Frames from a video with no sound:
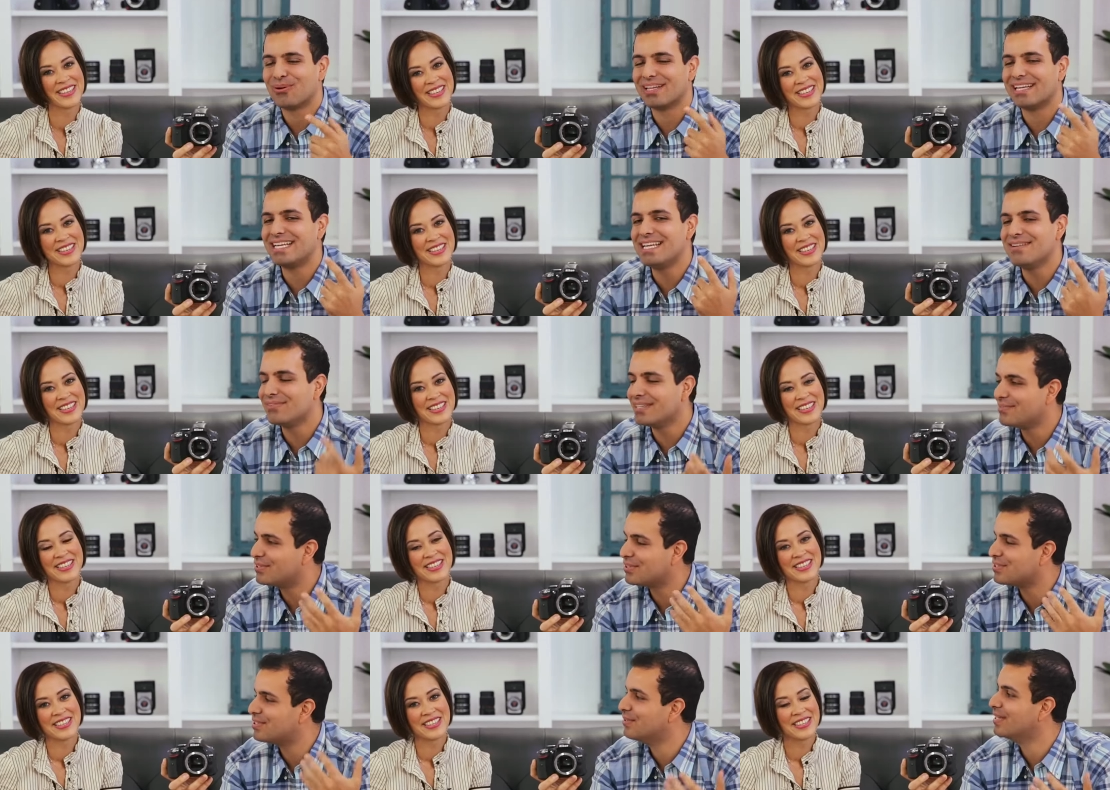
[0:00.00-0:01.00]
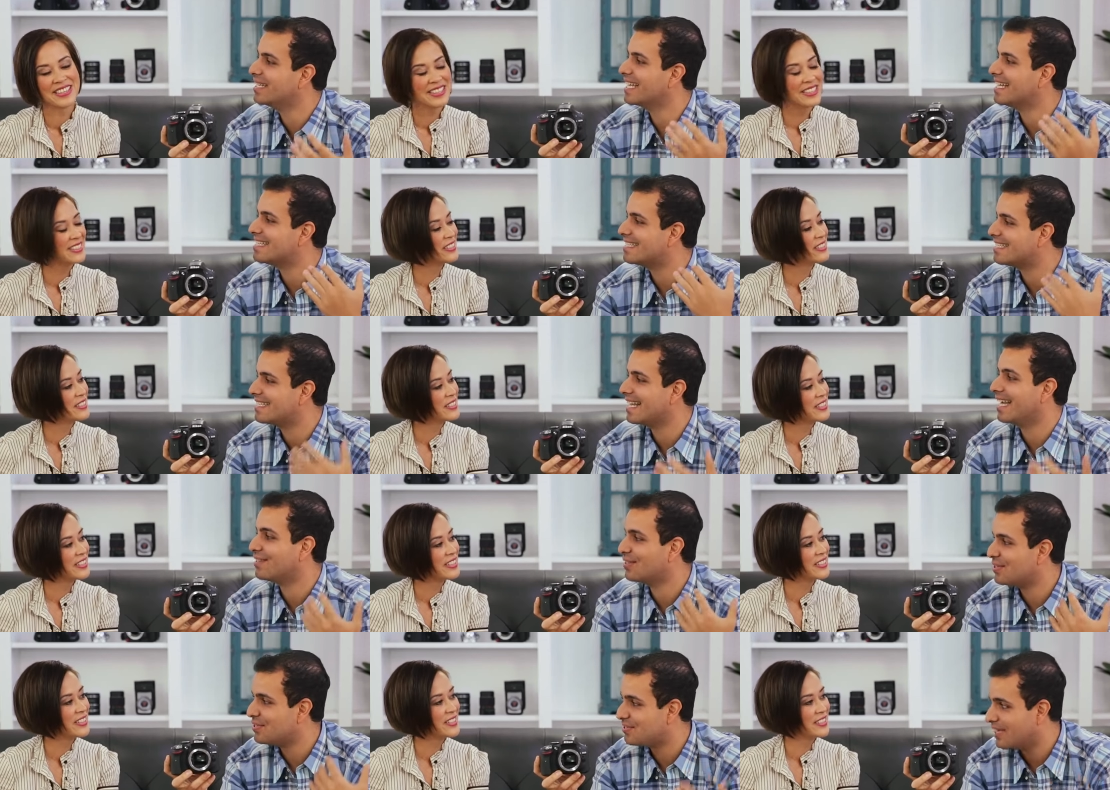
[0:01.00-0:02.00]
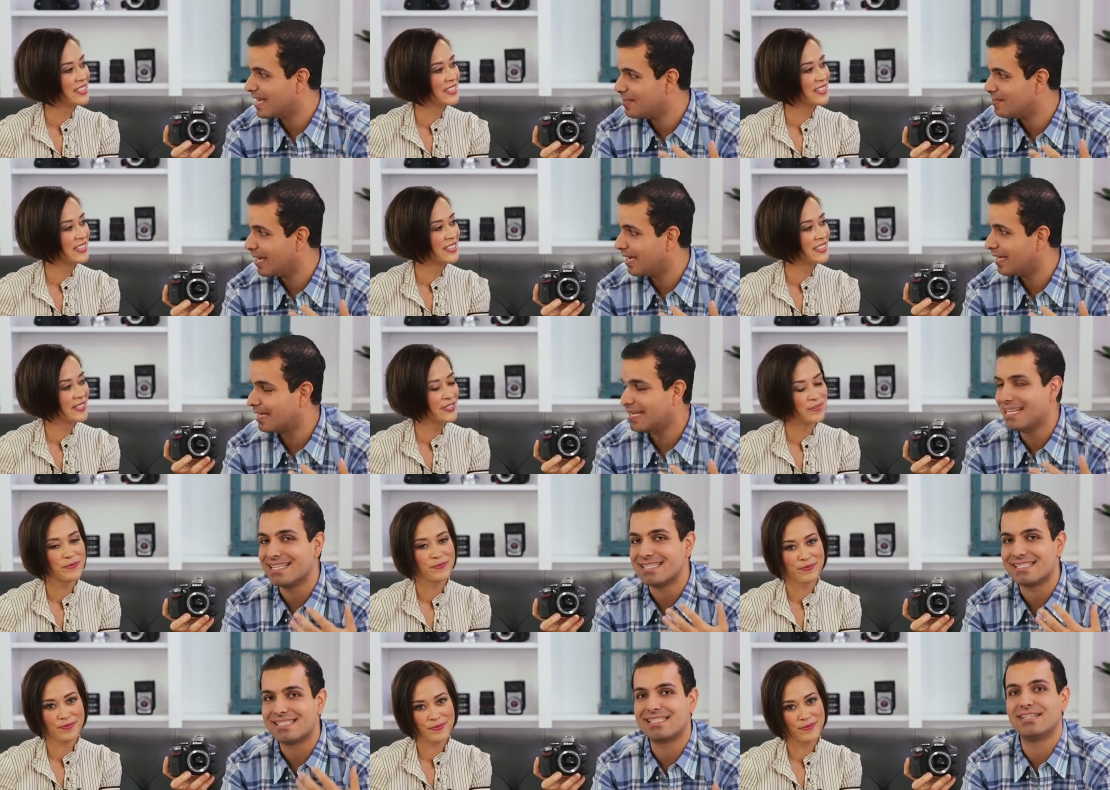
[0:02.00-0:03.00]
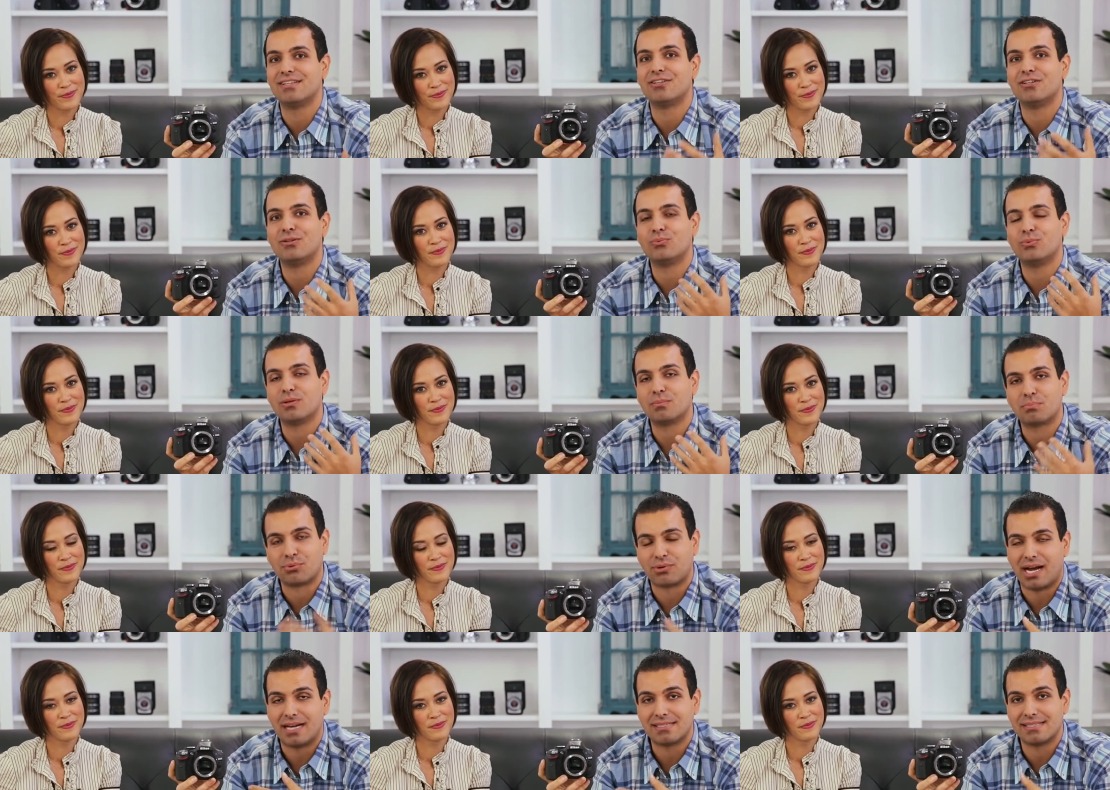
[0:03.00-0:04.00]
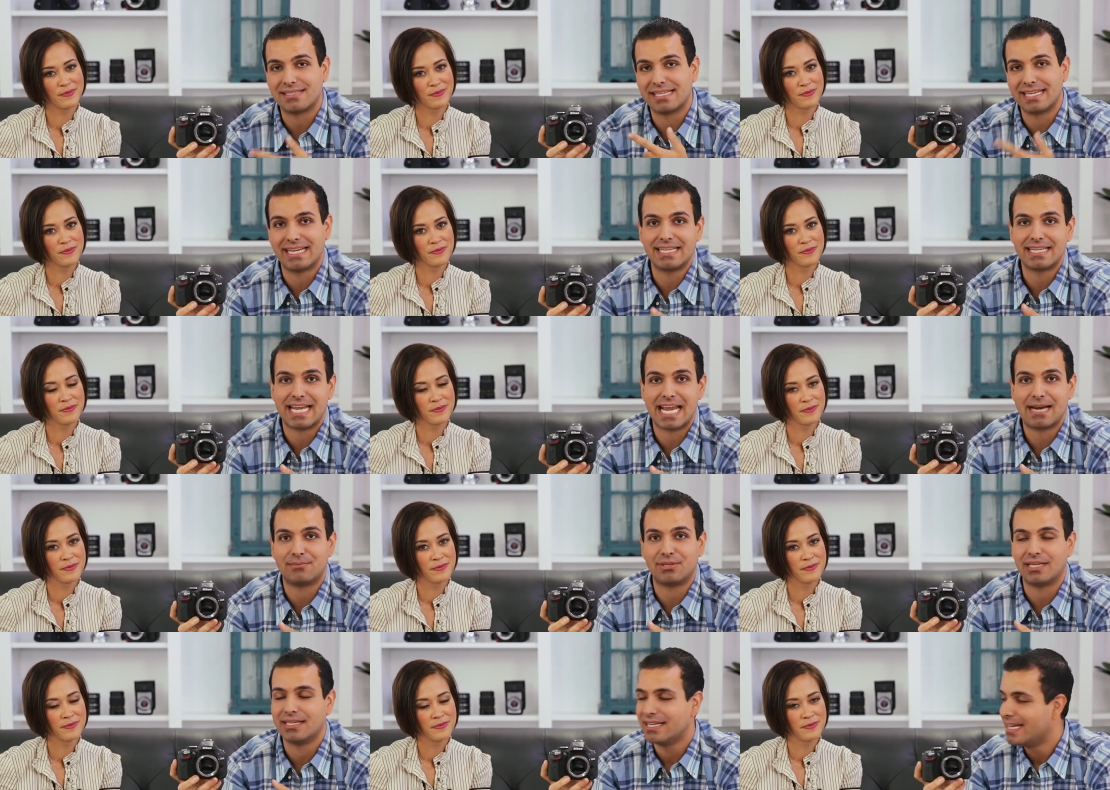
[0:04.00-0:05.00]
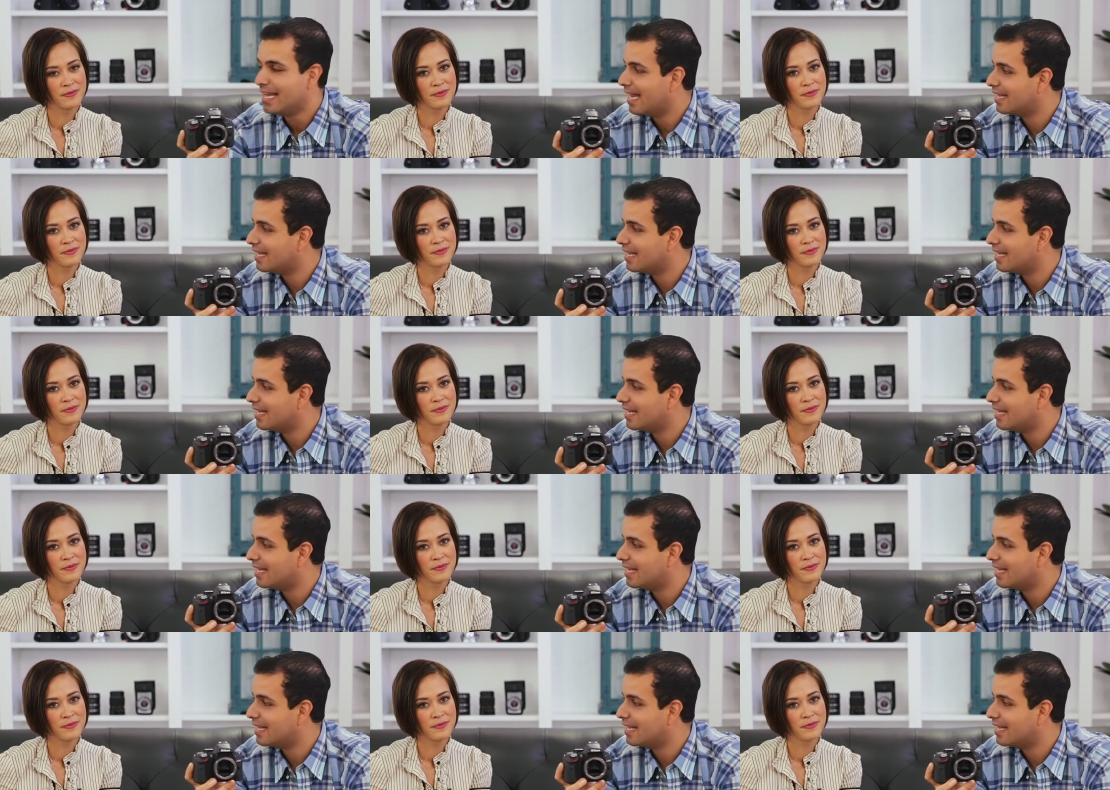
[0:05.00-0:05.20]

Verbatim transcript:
Speaker 1: Well, even if you're shooting a standard JPEG, it still will process it in camera.